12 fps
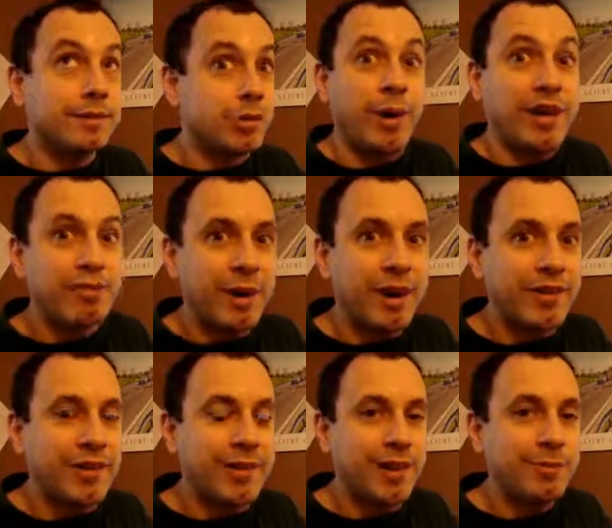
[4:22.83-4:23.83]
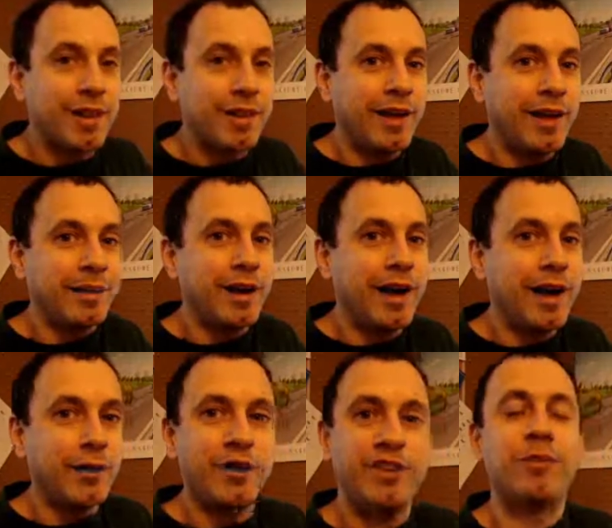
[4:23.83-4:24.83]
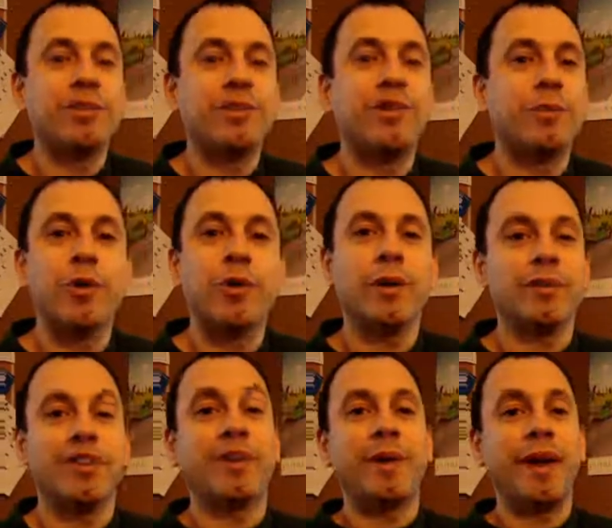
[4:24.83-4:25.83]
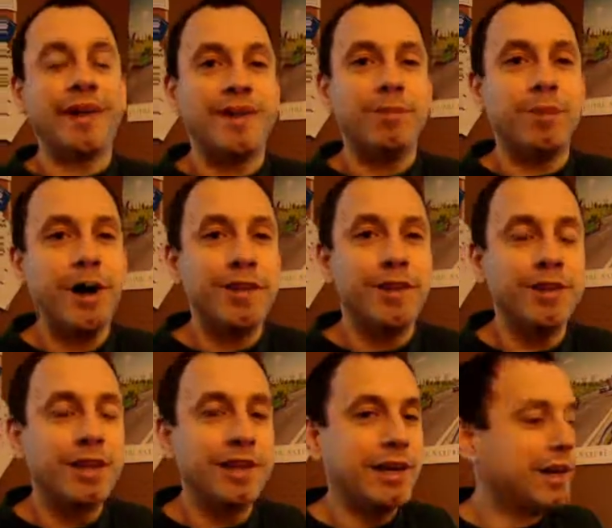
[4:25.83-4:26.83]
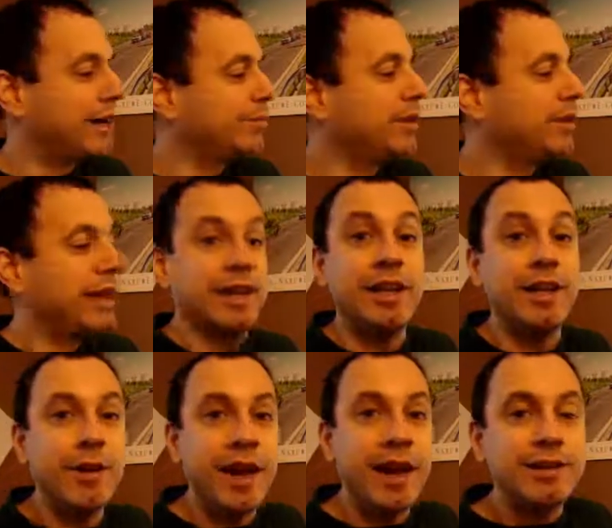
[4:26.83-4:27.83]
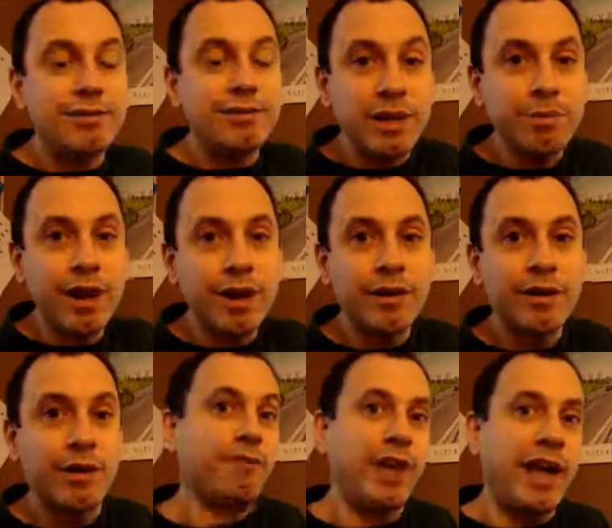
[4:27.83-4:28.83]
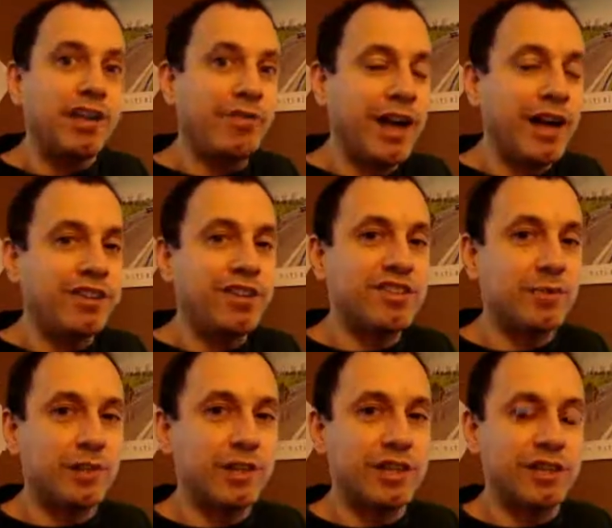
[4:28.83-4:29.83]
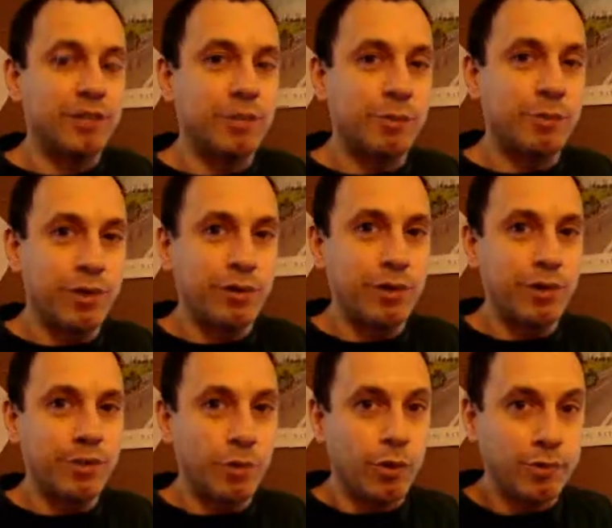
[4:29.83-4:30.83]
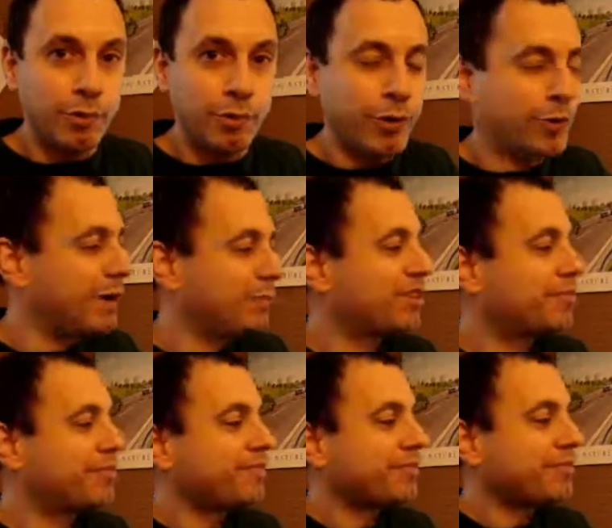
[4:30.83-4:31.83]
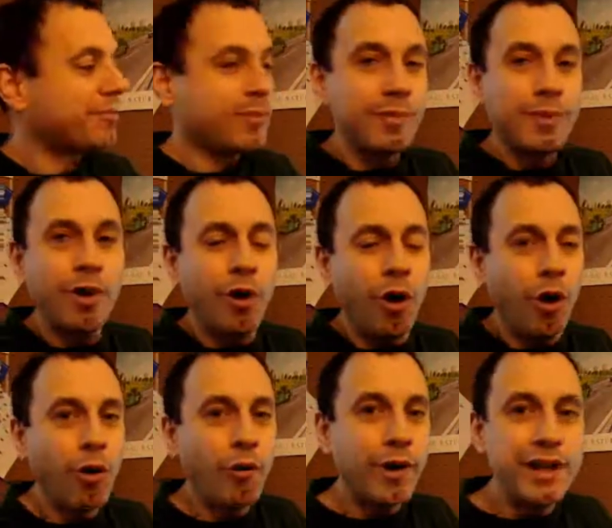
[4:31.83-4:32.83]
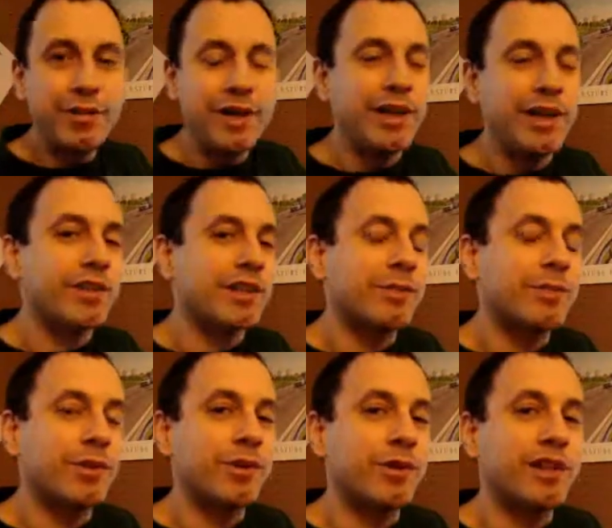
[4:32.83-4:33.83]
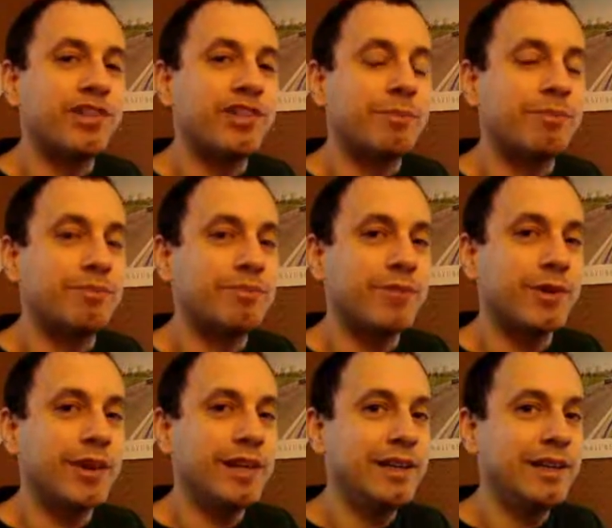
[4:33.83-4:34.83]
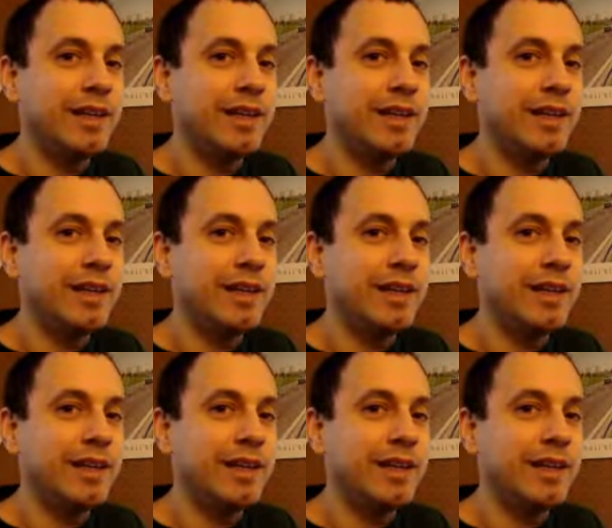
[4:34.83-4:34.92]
transparent line-by-line compiler. As you enter your program, it's automatically compiled. An interactive debugger, a flash file system where you can store multiple programs, all running right here on the computer on a chip. Okay.